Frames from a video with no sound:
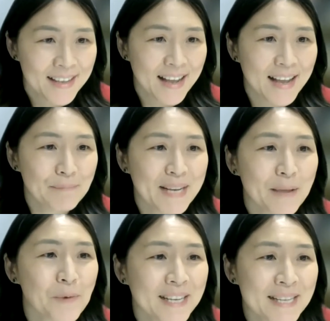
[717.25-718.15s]
but I
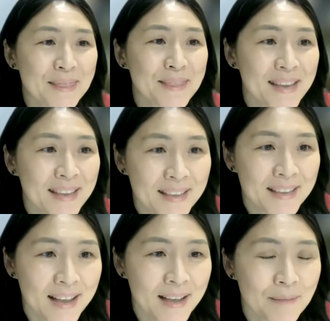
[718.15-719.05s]
want to thank
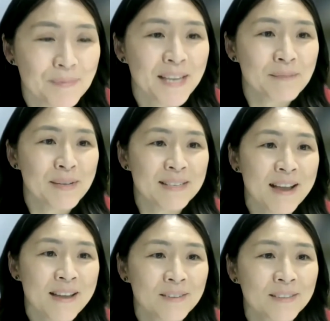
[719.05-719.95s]
Leighton
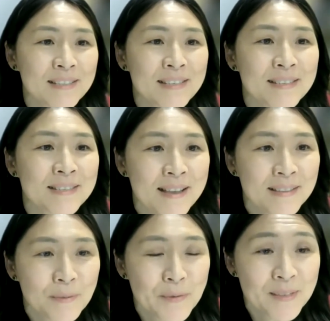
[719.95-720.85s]
McDonald and Dean
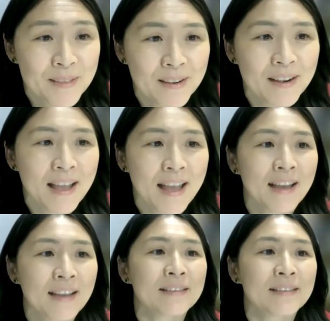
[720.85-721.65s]
Sally Wheeler, and